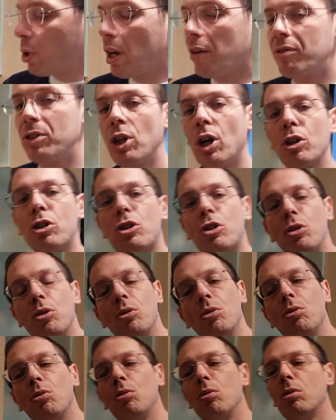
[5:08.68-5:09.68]
have not
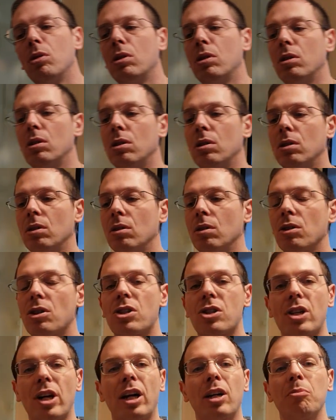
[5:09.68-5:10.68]
to
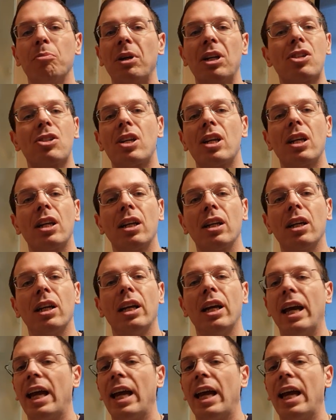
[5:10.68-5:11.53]
start mixing